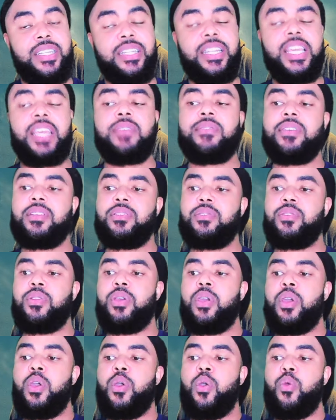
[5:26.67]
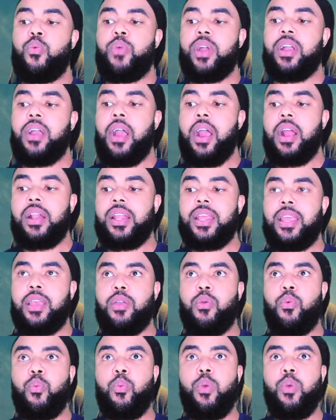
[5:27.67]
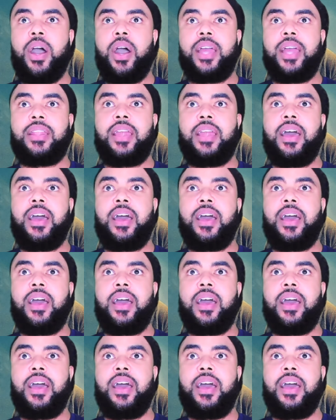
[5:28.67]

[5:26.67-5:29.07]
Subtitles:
And even regarding one